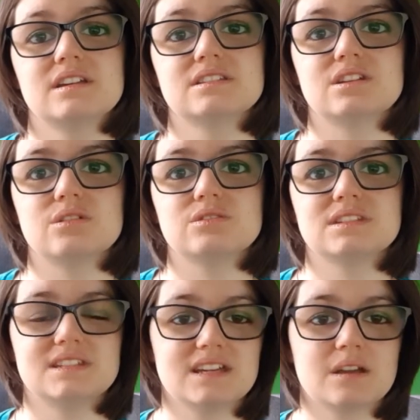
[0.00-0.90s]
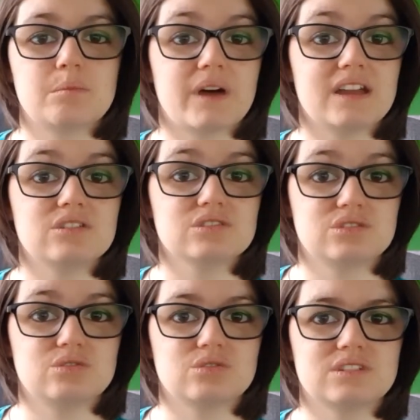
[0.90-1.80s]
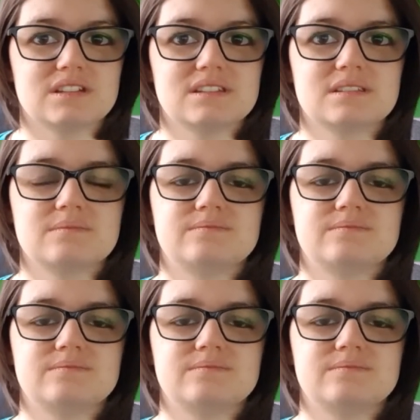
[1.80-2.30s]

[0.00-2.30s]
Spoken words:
So stick by your stories.